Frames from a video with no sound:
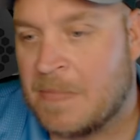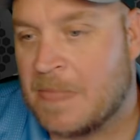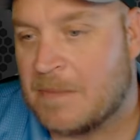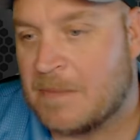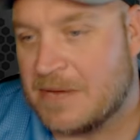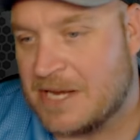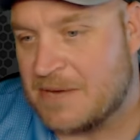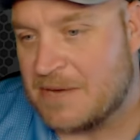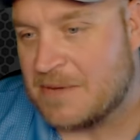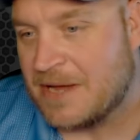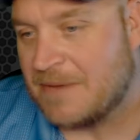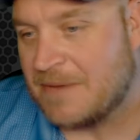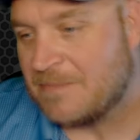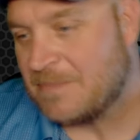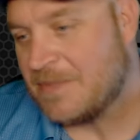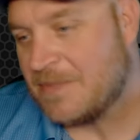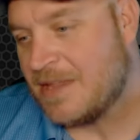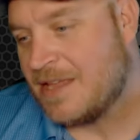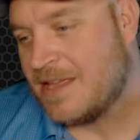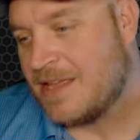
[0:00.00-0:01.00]
But anyway,
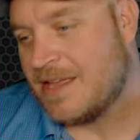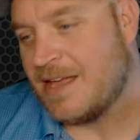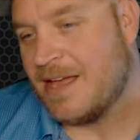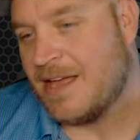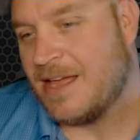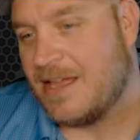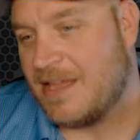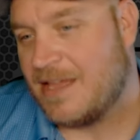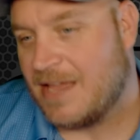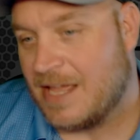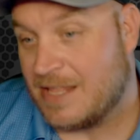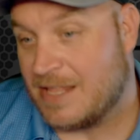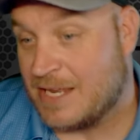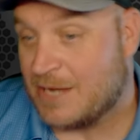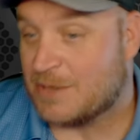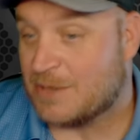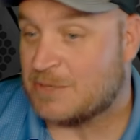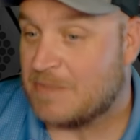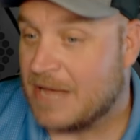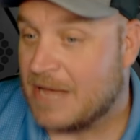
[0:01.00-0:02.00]
and then he
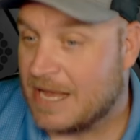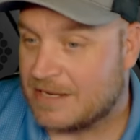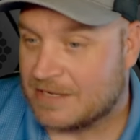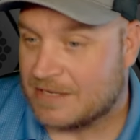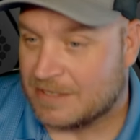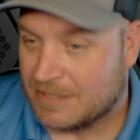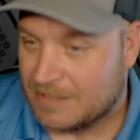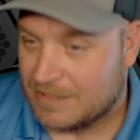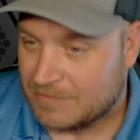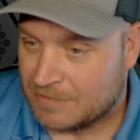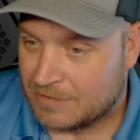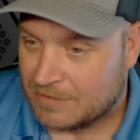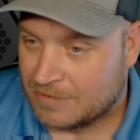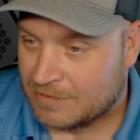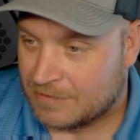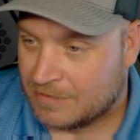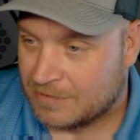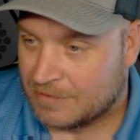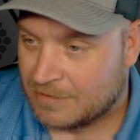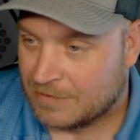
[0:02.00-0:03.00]
goes back to Cleveland.
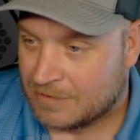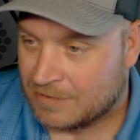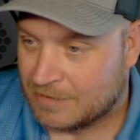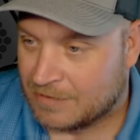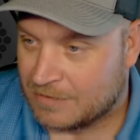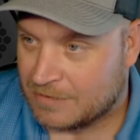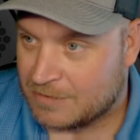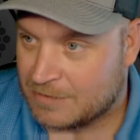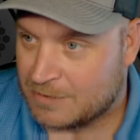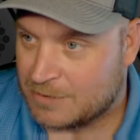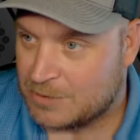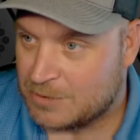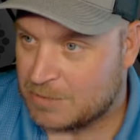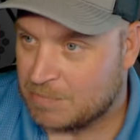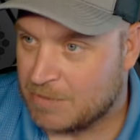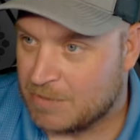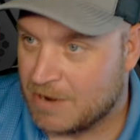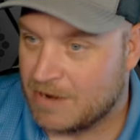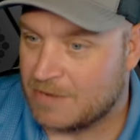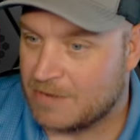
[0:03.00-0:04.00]
So did you
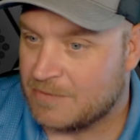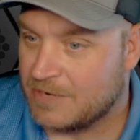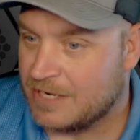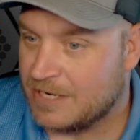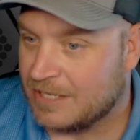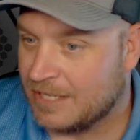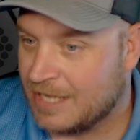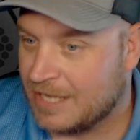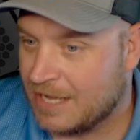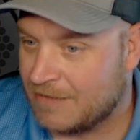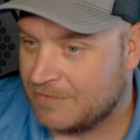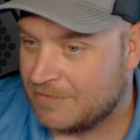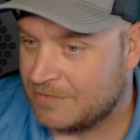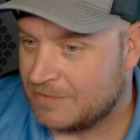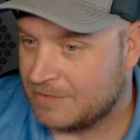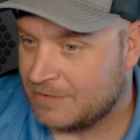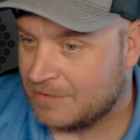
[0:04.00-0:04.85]
burn it when he left?